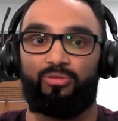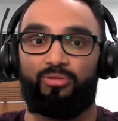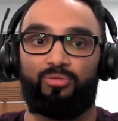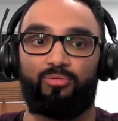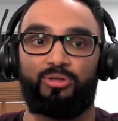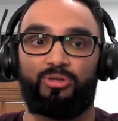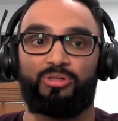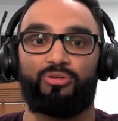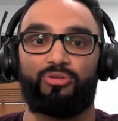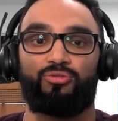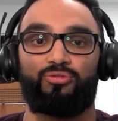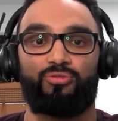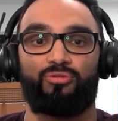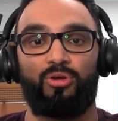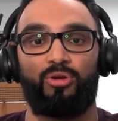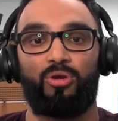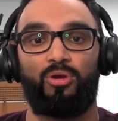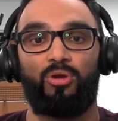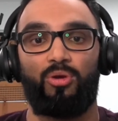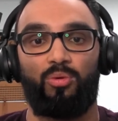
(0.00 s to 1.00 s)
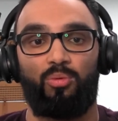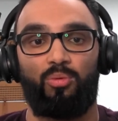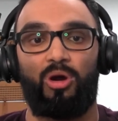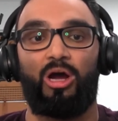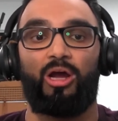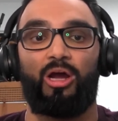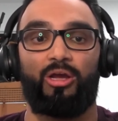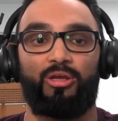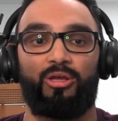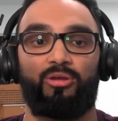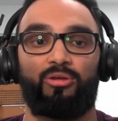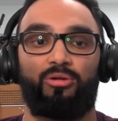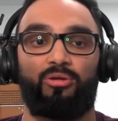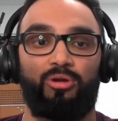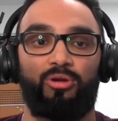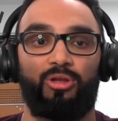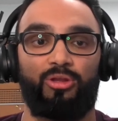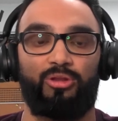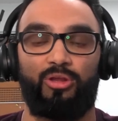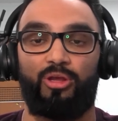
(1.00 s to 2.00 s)
which is why
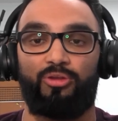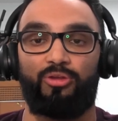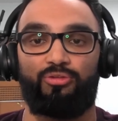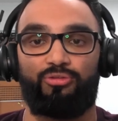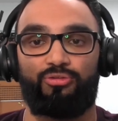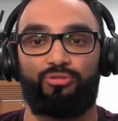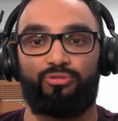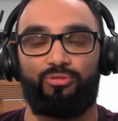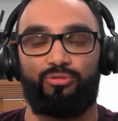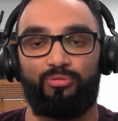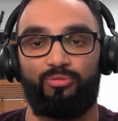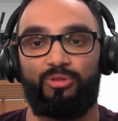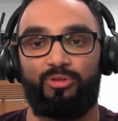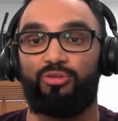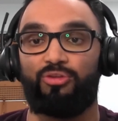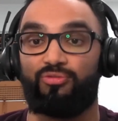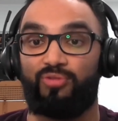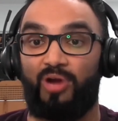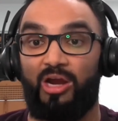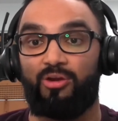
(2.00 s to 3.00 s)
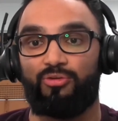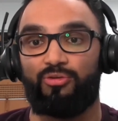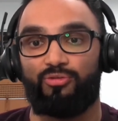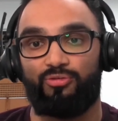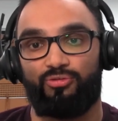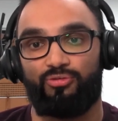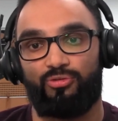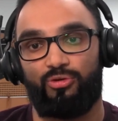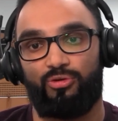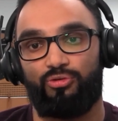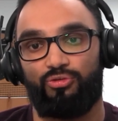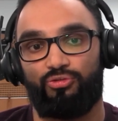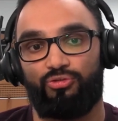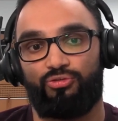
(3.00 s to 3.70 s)
it's these viruses are